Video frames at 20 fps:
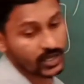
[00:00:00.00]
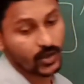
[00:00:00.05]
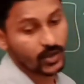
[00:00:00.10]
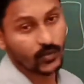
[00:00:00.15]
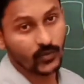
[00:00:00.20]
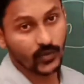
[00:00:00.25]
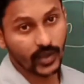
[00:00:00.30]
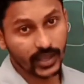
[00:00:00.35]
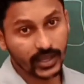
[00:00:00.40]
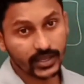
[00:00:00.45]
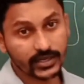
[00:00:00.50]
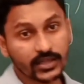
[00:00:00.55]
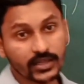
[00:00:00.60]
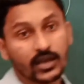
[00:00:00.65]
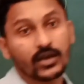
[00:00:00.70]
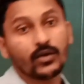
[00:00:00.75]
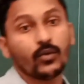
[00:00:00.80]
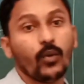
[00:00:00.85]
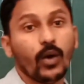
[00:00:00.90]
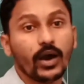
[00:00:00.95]

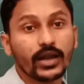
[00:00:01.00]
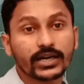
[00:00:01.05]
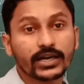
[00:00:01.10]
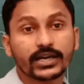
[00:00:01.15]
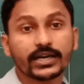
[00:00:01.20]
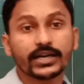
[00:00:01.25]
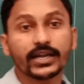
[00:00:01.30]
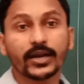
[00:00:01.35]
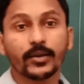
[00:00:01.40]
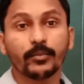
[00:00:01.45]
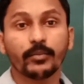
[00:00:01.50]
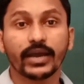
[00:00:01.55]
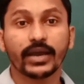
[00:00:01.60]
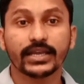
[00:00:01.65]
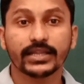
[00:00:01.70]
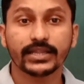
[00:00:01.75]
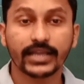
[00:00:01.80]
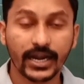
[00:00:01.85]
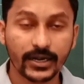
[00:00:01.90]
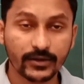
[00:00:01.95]
where work done by
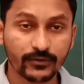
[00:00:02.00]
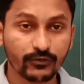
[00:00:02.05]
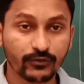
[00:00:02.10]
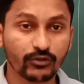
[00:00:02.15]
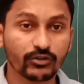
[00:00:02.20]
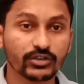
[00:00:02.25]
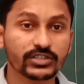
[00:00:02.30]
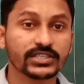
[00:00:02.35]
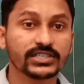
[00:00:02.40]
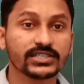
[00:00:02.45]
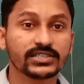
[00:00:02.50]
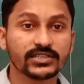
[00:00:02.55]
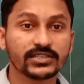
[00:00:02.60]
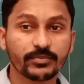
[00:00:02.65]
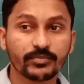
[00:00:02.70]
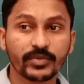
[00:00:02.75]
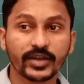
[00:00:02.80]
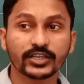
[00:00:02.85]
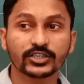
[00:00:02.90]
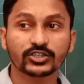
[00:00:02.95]
that force is
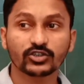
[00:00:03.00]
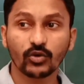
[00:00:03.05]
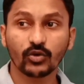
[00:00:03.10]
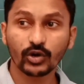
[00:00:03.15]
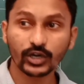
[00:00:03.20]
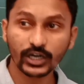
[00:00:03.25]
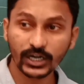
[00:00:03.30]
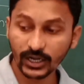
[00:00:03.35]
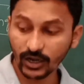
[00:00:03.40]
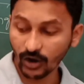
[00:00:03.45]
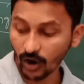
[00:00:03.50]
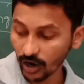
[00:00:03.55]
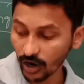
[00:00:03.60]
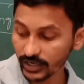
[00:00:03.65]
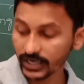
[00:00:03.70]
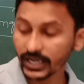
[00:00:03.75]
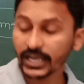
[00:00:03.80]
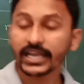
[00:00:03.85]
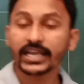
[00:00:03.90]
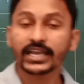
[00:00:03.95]
depends only
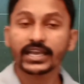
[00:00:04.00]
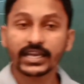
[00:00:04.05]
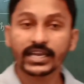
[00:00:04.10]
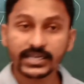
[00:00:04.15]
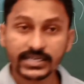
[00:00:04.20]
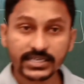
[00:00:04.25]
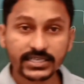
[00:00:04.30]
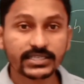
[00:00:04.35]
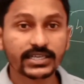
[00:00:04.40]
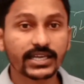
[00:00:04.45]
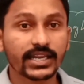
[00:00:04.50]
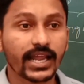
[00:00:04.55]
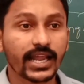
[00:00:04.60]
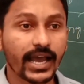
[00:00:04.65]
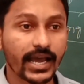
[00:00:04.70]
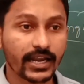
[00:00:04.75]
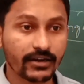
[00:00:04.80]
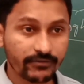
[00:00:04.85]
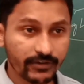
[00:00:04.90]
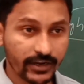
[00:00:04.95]
on initial
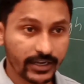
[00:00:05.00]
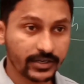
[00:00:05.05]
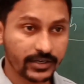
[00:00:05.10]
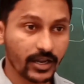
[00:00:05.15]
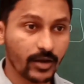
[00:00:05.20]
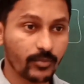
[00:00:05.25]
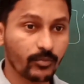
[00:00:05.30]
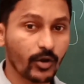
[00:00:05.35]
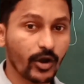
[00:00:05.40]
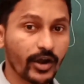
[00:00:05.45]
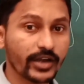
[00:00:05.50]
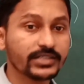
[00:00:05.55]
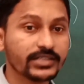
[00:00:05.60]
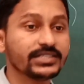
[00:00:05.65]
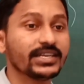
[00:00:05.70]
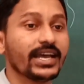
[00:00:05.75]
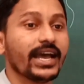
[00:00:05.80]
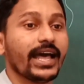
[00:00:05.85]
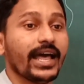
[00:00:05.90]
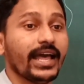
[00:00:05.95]
and final points
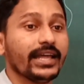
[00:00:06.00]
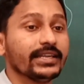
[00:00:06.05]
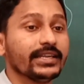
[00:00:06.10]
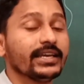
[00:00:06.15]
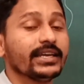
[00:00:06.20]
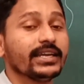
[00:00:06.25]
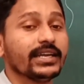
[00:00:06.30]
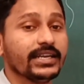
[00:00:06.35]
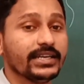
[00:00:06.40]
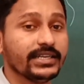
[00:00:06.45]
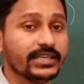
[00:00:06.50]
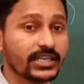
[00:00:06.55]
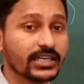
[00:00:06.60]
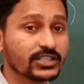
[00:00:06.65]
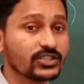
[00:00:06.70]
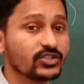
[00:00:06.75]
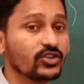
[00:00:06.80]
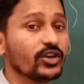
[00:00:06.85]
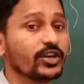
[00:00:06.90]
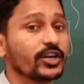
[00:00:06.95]
and it
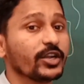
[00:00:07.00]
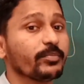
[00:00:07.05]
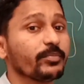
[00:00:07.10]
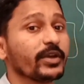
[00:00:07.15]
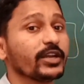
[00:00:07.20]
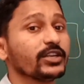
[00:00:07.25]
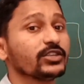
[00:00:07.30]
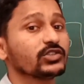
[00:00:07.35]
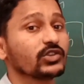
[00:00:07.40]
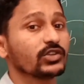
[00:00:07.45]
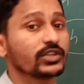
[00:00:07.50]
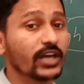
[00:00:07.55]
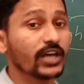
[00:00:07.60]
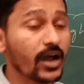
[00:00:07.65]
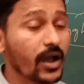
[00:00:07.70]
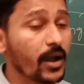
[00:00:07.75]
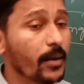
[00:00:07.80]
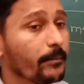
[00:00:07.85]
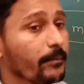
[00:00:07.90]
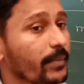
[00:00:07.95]
does not depend on the
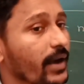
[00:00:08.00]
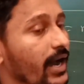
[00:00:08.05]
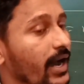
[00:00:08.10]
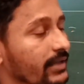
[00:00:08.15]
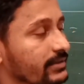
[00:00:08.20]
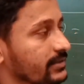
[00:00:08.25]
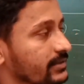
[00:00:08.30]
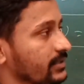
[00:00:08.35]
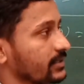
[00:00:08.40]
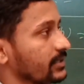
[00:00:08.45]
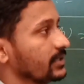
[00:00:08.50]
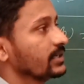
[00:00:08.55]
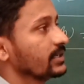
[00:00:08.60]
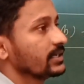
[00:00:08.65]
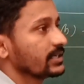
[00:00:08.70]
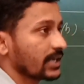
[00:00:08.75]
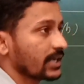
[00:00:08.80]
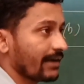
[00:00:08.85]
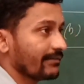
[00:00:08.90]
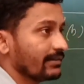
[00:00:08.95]
path
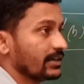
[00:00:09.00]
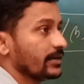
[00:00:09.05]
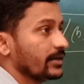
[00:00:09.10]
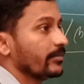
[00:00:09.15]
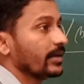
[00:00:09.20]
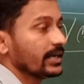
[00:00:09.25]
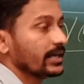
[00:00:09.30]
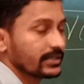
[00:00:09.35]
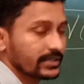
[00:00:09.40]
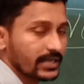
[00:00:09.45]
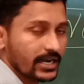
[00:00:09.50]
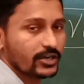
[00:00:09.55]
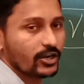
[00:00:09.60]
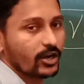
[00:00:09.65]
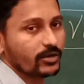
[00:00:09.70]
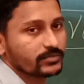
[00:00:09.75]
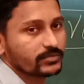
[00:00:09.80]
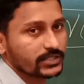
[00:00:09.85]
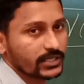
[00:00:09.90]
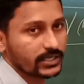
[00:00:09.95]
traveled by that
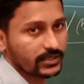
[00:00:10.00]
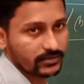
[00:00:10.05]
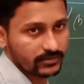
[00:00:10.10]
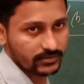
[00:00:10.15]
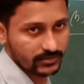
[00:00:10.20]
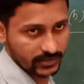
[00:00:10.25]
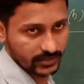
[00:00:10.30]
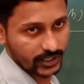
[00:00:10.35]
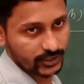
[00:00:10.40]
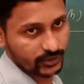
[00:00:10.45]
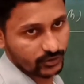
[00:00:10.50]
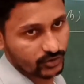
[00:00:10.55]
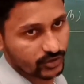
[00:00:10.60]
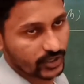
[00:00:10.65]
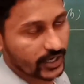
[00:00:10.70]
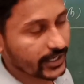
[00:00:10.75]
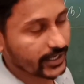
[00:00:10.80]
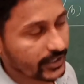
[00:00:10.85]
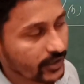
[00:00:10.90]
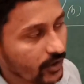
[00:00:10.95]
object. That you have to
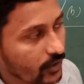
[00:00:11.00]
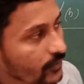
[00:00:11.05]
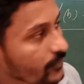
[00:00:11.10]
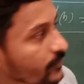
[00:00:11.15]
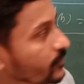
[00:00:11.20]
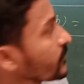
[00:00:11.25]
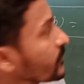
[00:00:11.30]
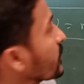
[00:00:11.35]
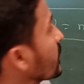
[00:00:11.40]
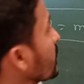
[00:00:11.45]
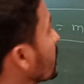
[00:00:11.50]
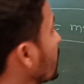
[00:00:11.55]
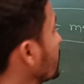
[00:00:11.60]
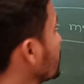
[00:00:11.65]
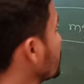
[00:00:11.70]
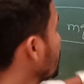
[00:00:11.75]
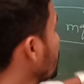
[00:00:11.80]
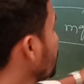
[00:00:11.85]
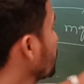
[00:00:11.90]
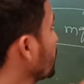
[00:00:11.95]
write down.
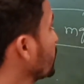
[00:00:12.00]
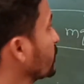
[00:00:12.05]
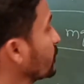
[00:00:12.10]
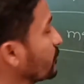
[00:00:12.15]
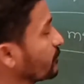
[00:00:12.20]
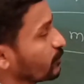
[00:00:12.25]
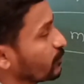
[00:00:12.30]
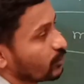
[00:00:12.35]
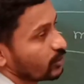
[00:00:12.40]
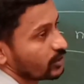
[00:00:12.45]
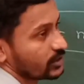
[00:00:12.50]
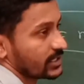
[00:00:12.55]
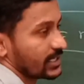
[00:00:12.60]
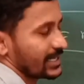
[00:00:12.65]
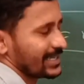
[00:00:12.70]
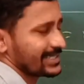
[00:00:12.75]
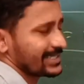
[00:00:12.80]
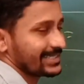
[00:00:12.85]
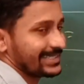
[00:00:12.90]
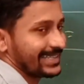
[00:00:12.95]
Conservative force
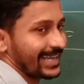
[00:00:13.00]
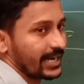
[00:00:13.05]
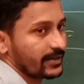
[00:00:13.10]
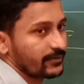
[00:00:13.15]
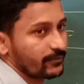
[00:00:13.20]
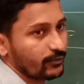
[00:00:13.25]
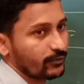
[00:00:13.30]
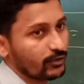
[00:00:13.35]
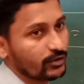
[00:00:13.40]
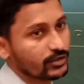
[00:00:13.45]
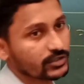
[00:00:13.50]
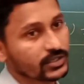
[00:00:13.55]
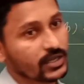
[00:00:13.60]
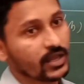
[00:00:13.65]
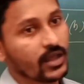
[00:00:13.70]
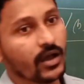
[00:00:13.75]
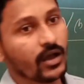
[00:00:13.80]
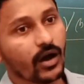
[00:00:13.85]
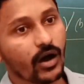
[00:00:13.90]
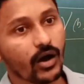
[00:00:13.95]
is that force,
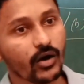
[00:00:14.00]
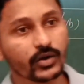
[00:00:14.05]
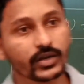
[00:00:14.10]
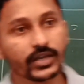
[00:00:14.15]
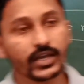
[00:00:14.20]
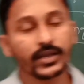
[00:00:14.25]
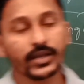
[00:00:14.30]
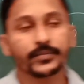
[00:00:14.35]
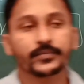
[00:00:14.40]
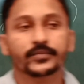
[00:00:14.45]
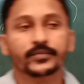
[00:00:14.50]
okay,